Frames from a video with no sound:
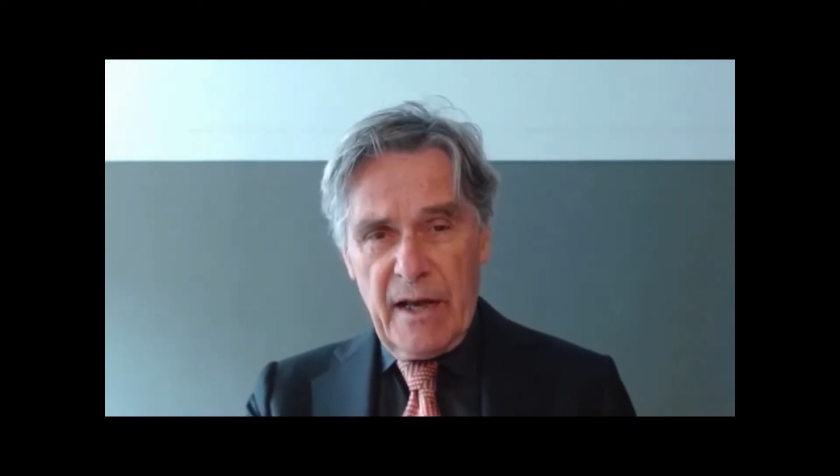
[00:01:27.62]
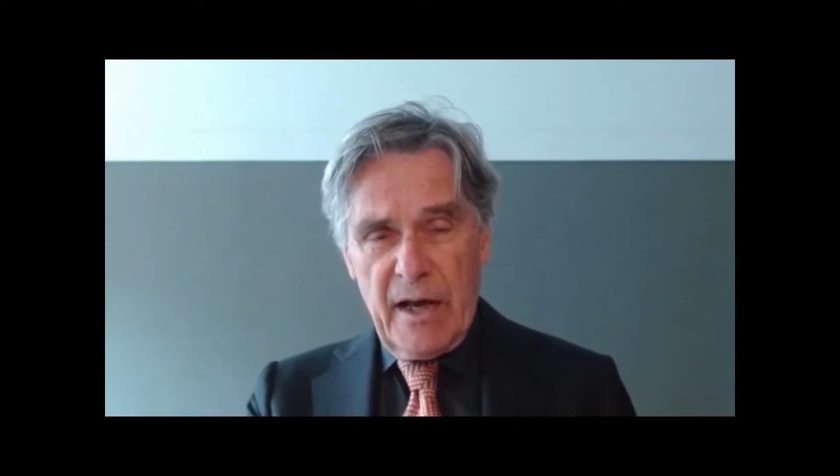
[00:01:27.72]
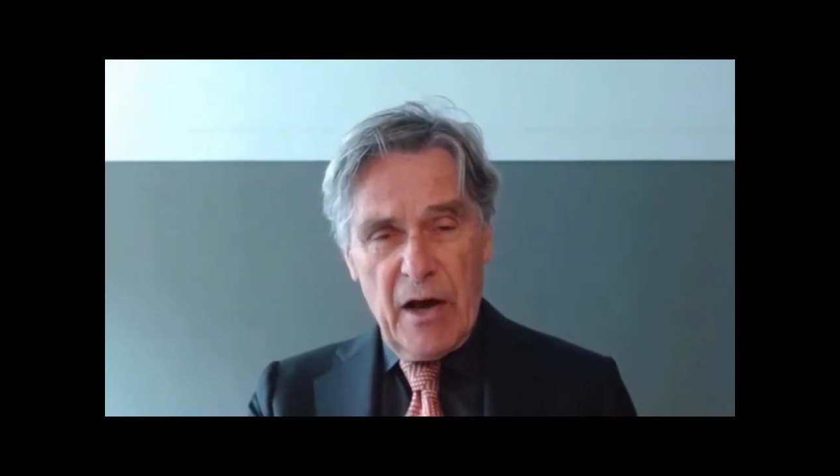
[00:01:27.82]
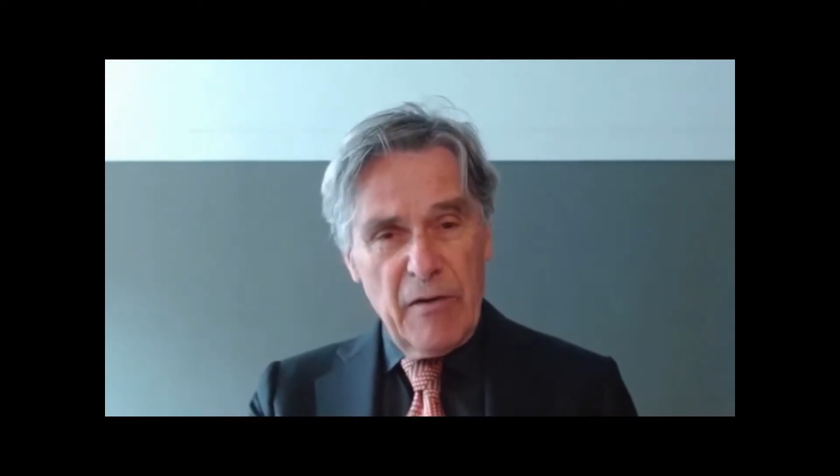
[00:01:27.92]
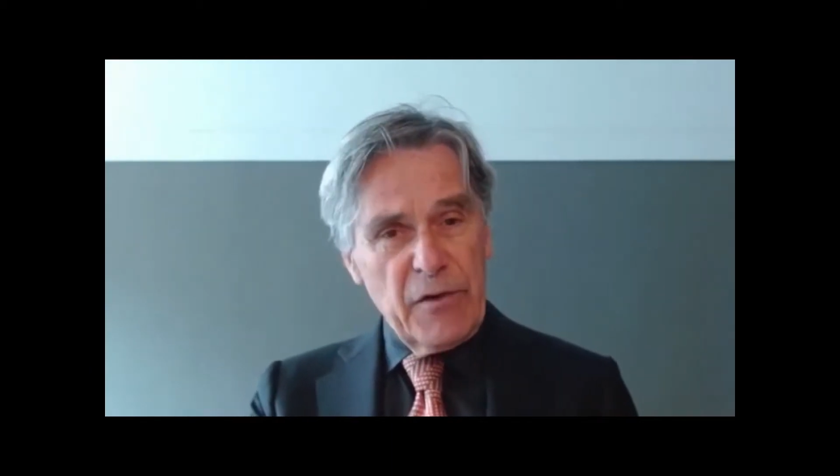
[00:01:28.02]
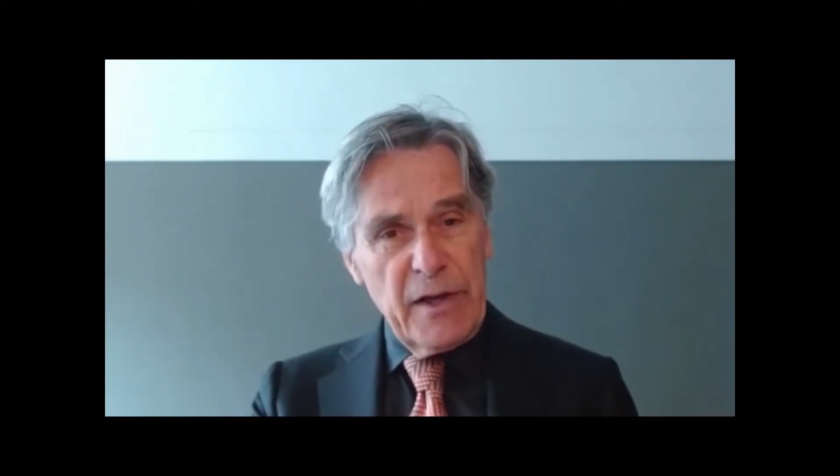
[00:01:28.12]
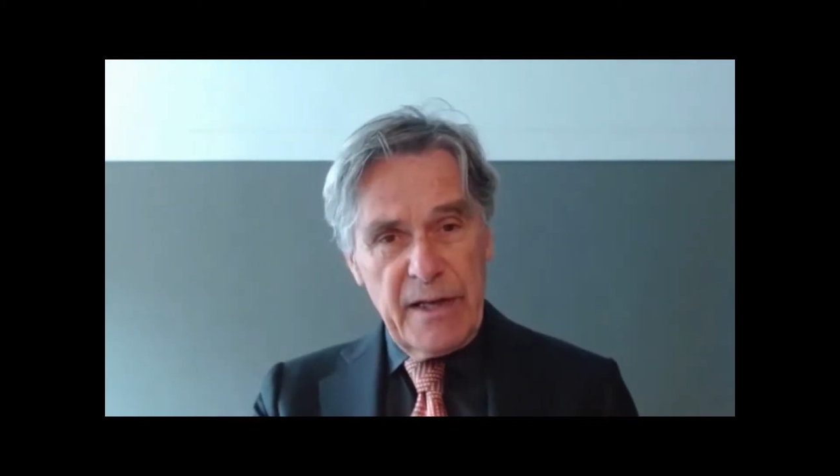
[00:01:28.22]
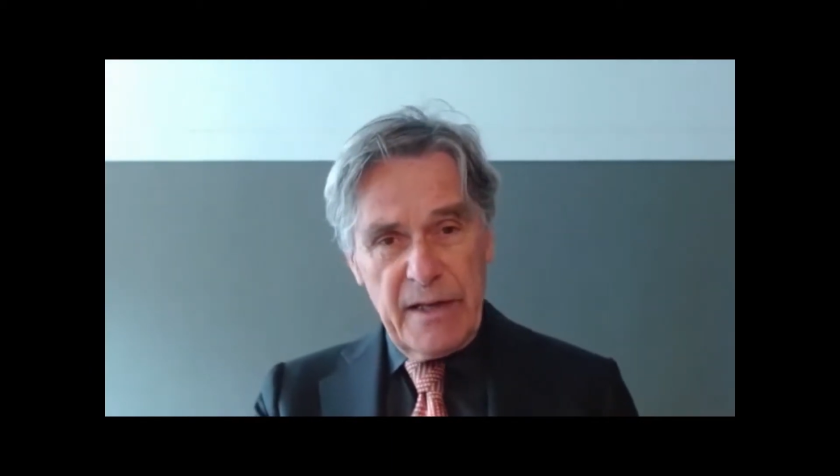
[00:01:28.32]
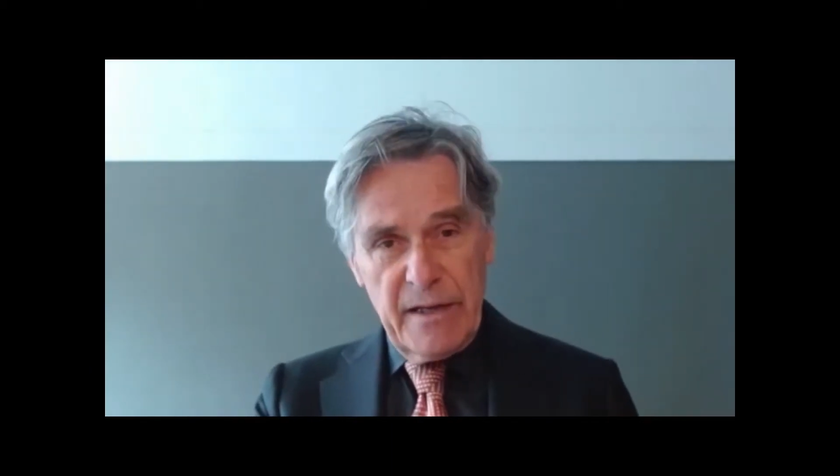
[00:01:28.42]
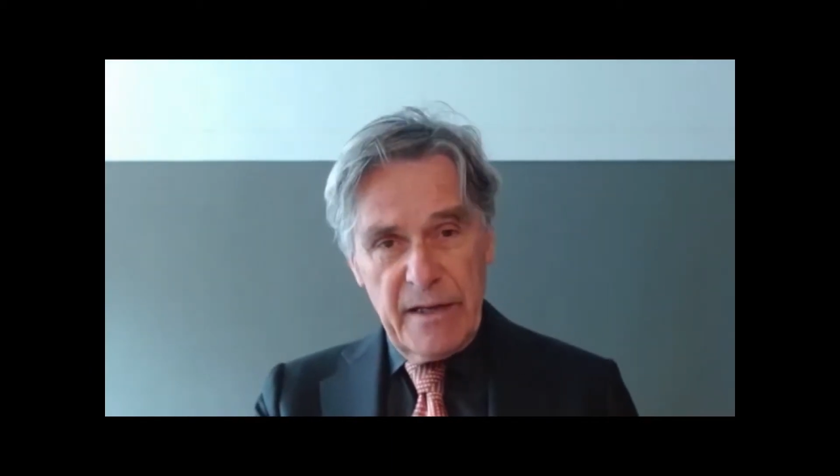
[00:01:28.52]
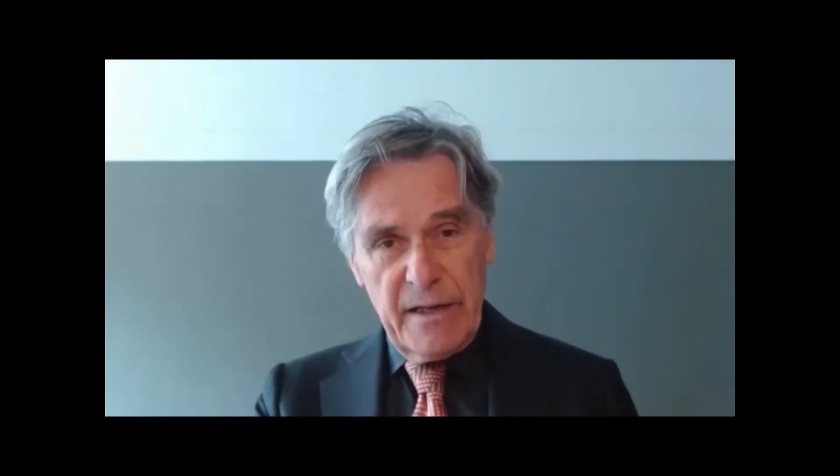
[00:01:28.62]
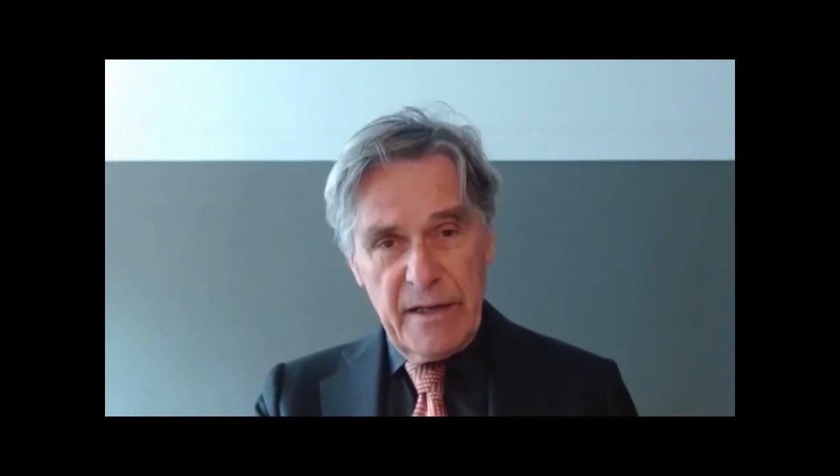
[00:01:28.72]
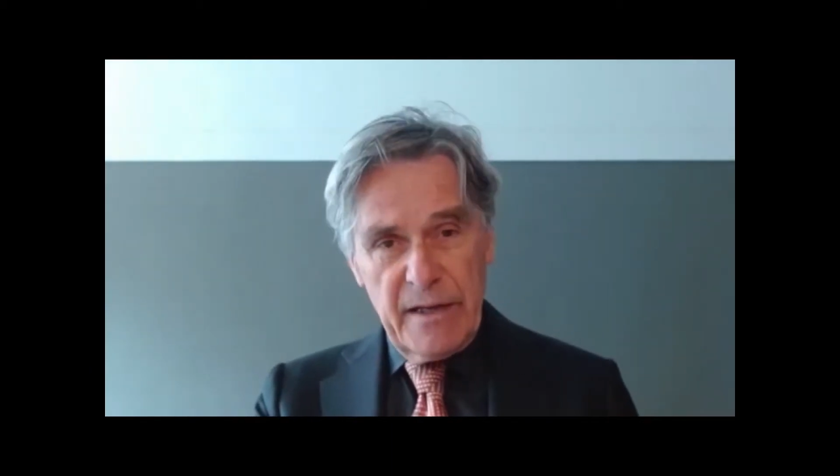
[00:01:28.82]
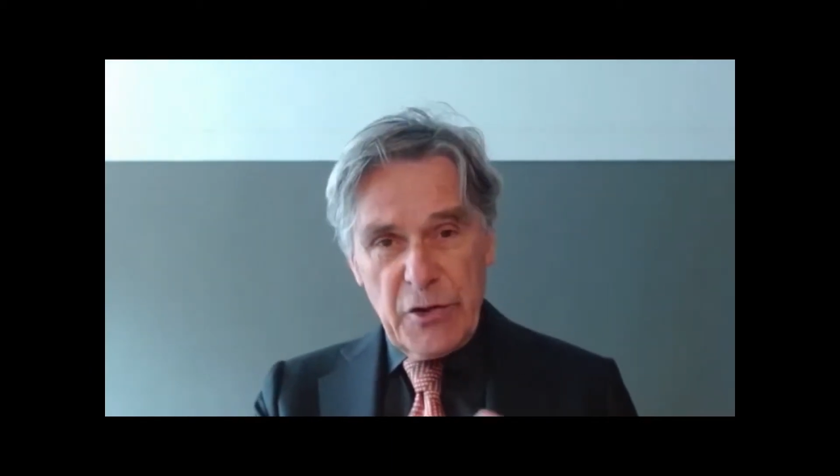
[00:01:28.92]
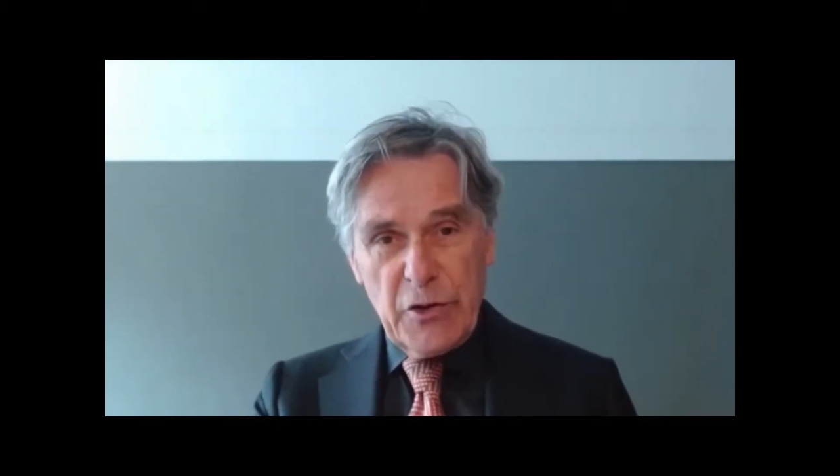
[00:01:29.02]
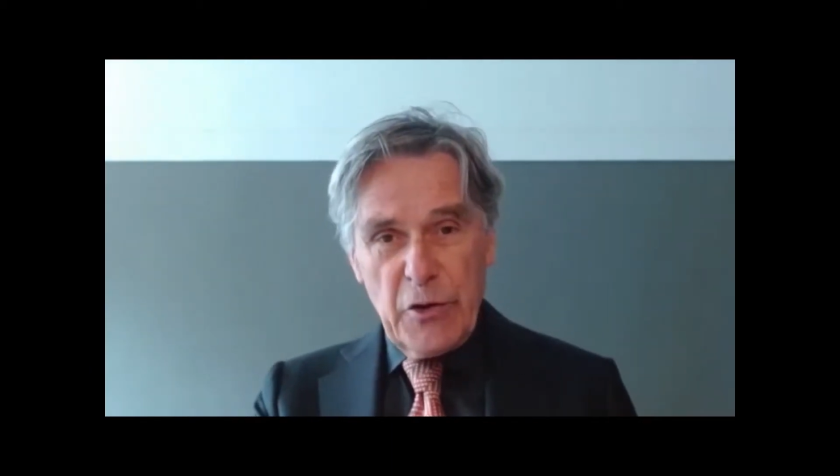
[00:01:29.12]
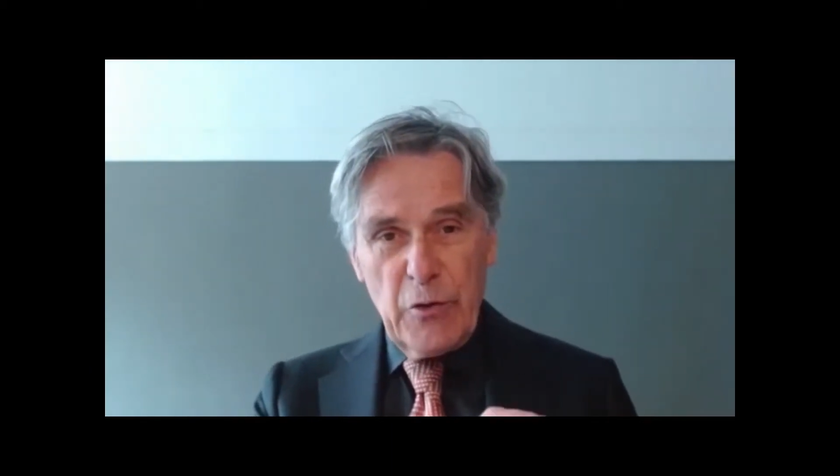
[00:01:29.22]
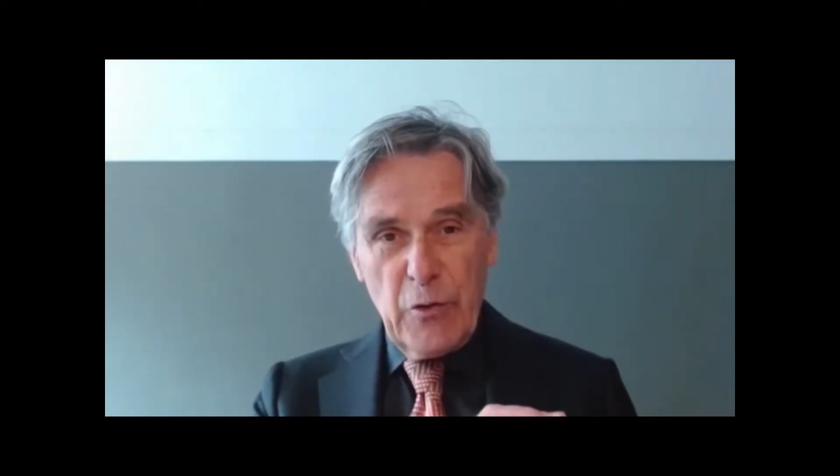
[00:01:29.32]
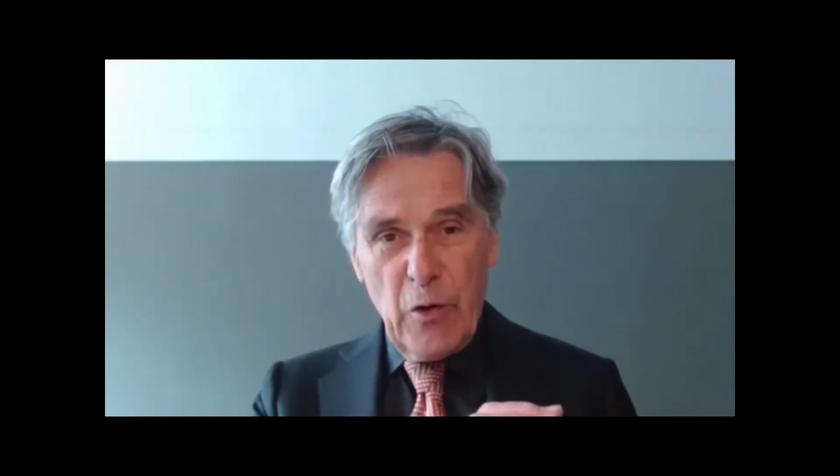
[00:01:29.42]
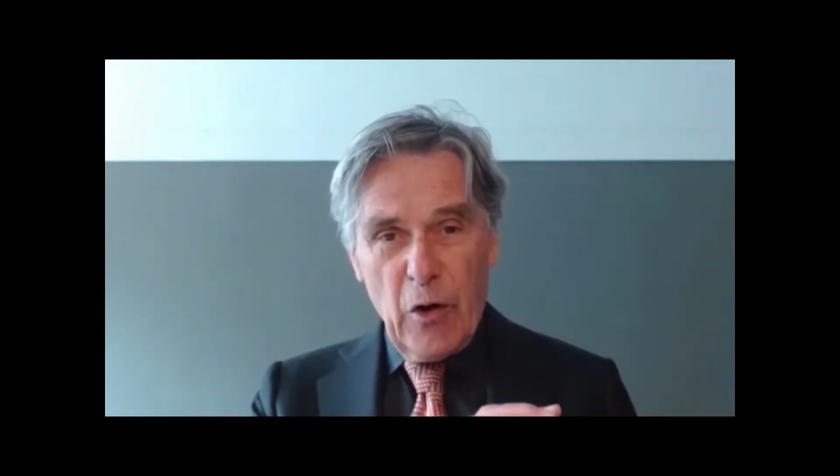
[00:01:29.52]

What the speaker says: of the true